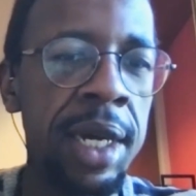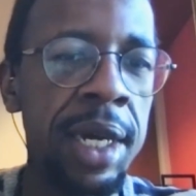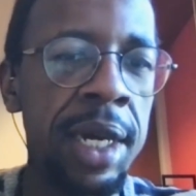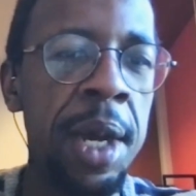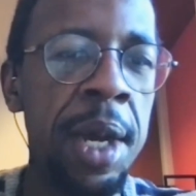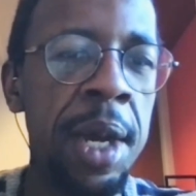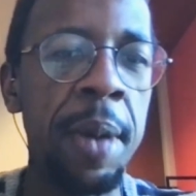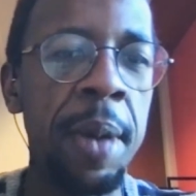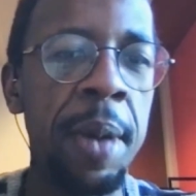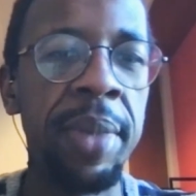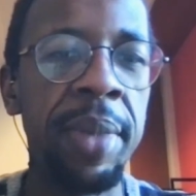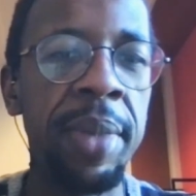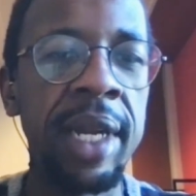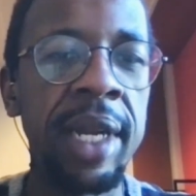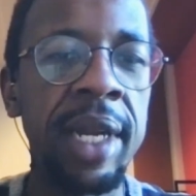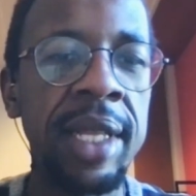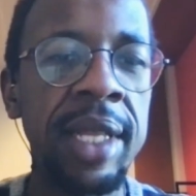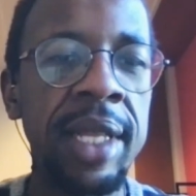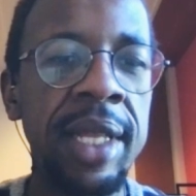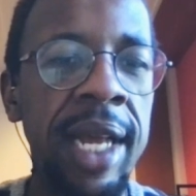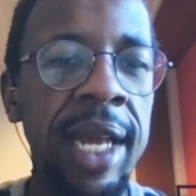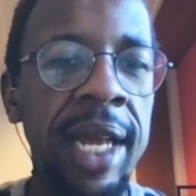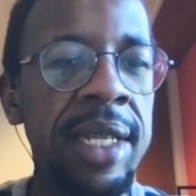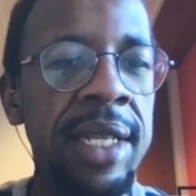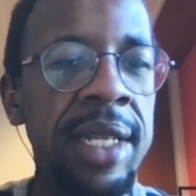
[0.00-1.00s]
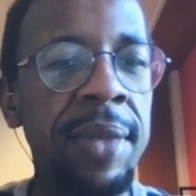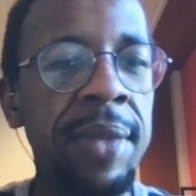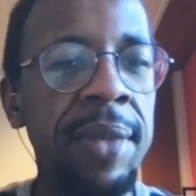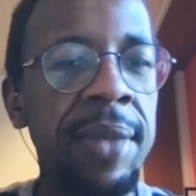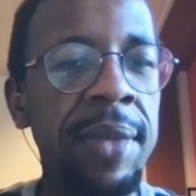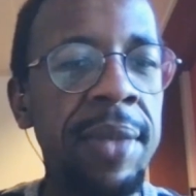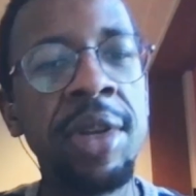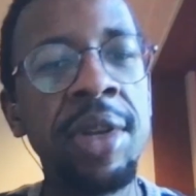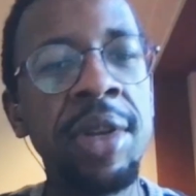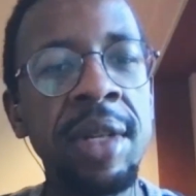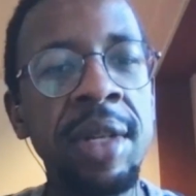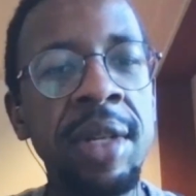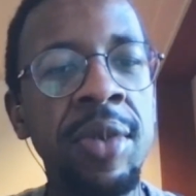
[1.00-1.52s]
But that same algorithm
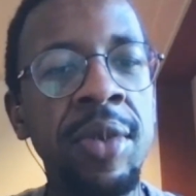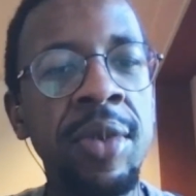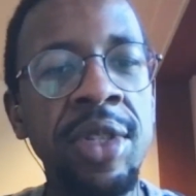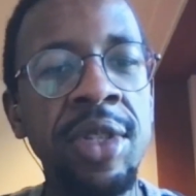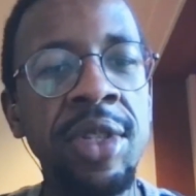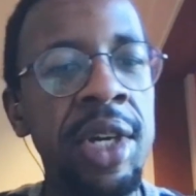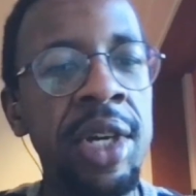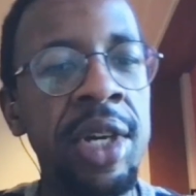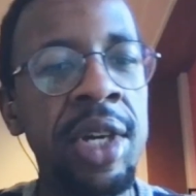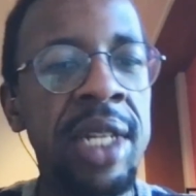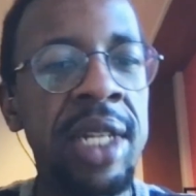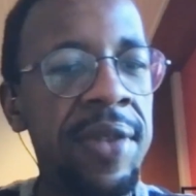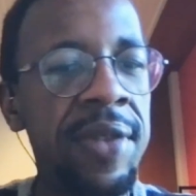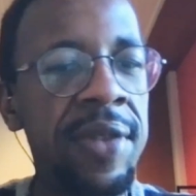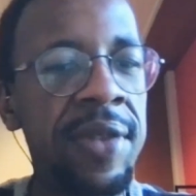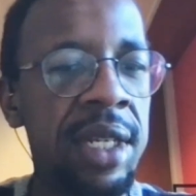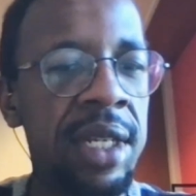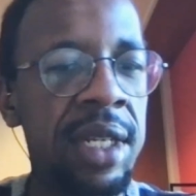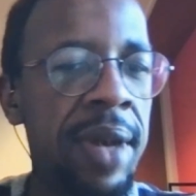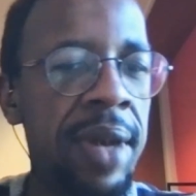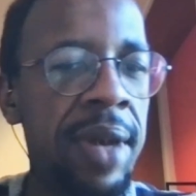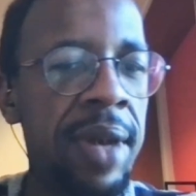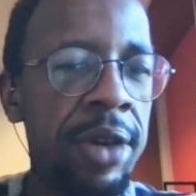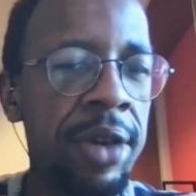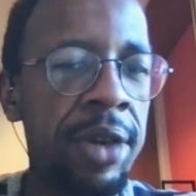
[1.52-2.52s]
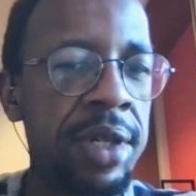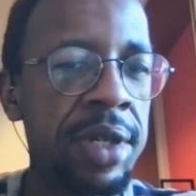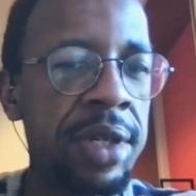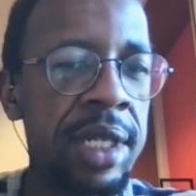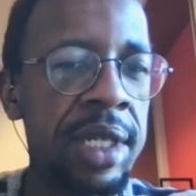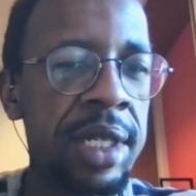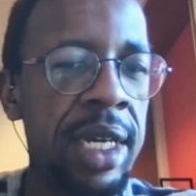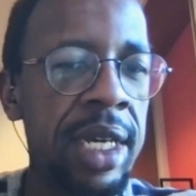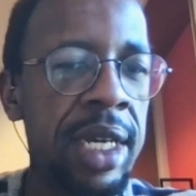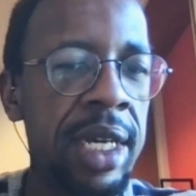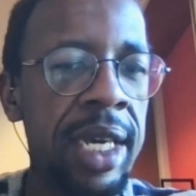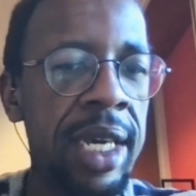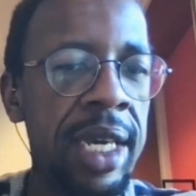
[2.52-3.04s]
will not have the same accuracy
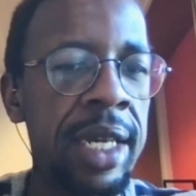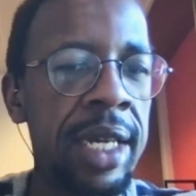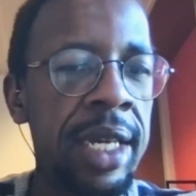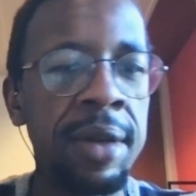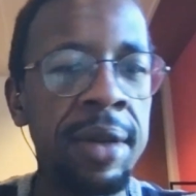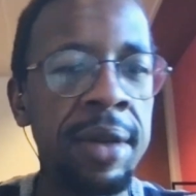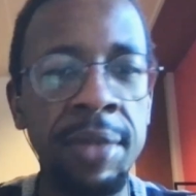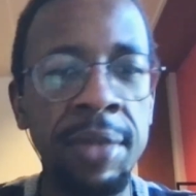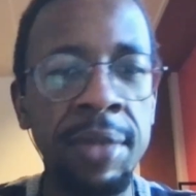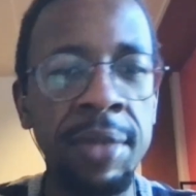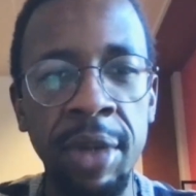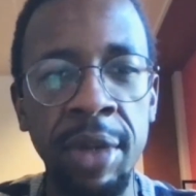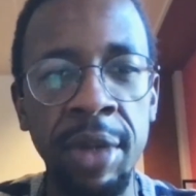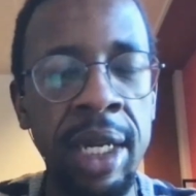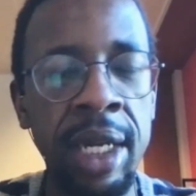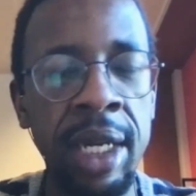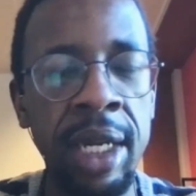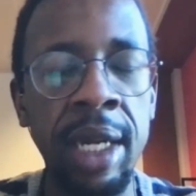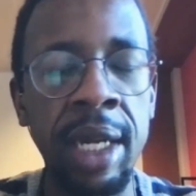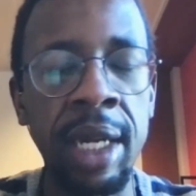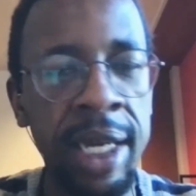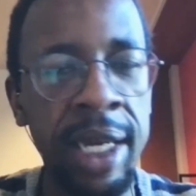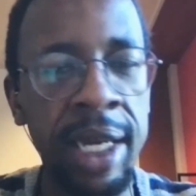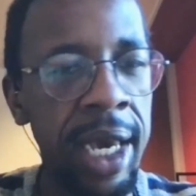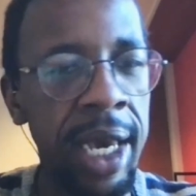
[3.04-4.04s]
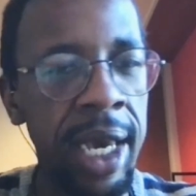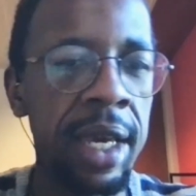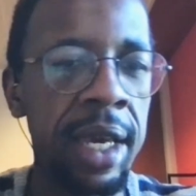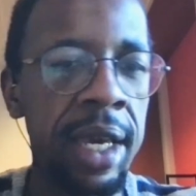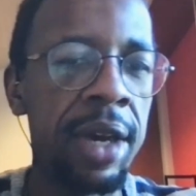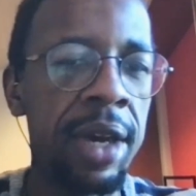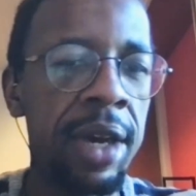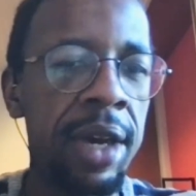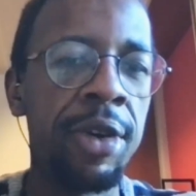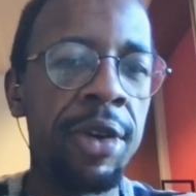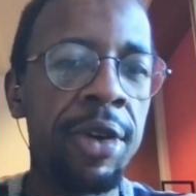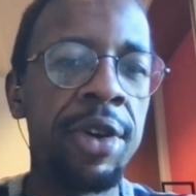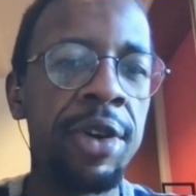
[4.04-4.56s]
in Kenya
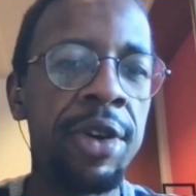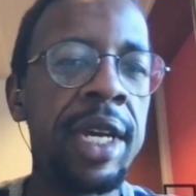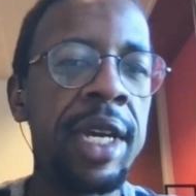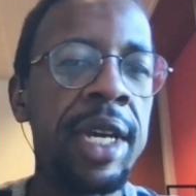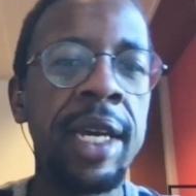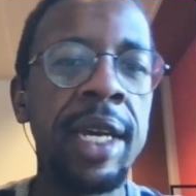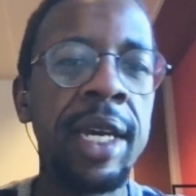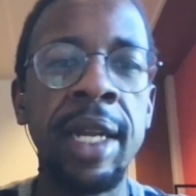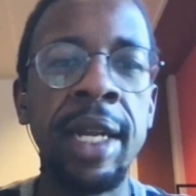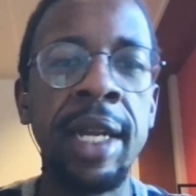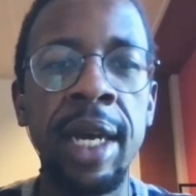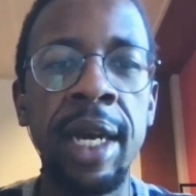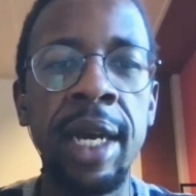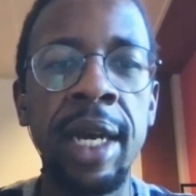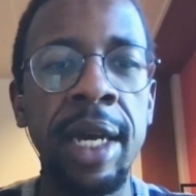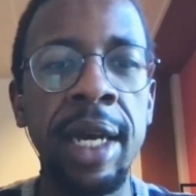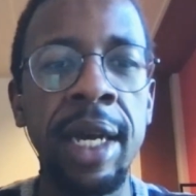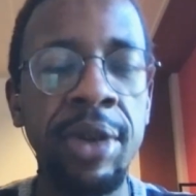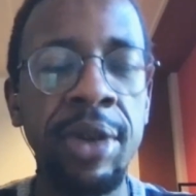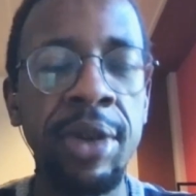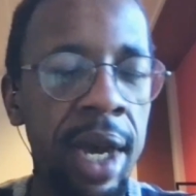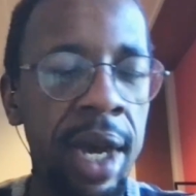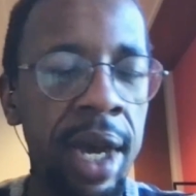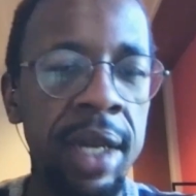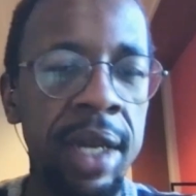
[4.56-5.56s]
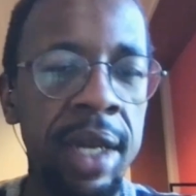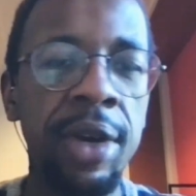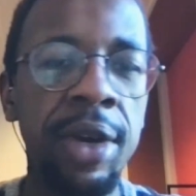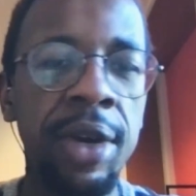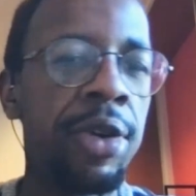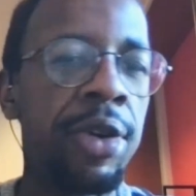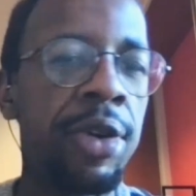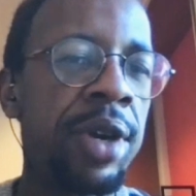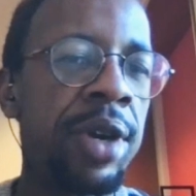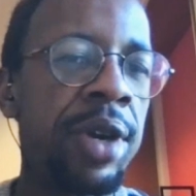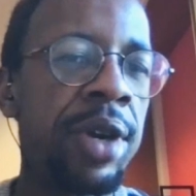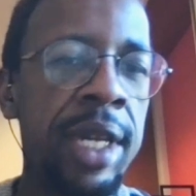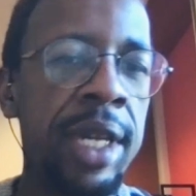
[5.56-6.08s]
or in Uganda or in
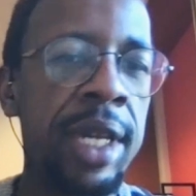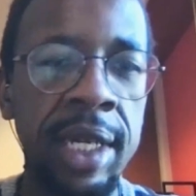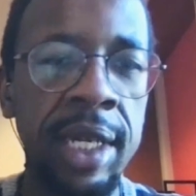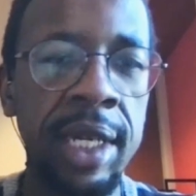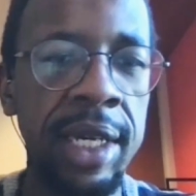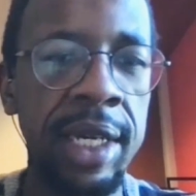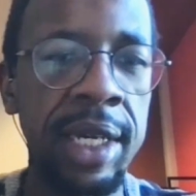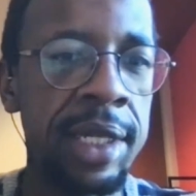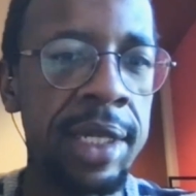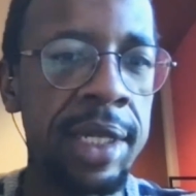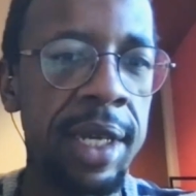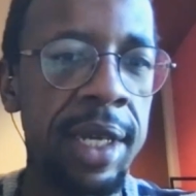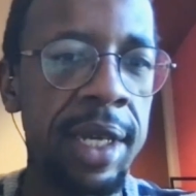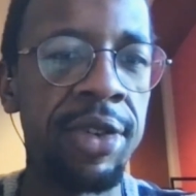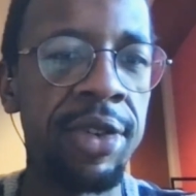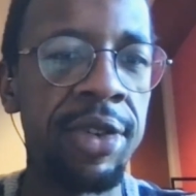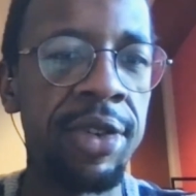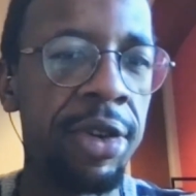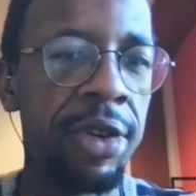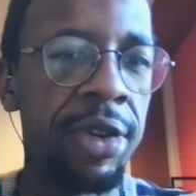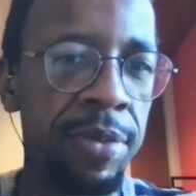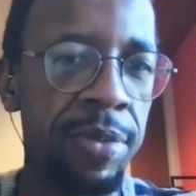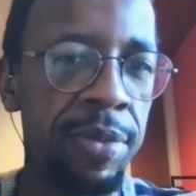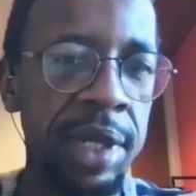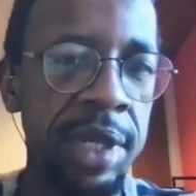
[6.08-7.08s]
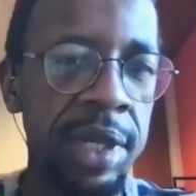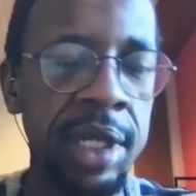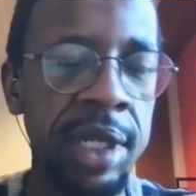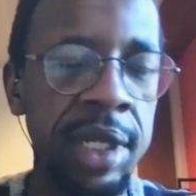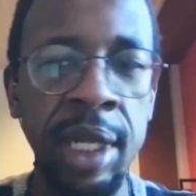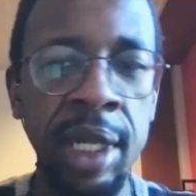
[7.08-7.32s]
India, etc., or Brazil.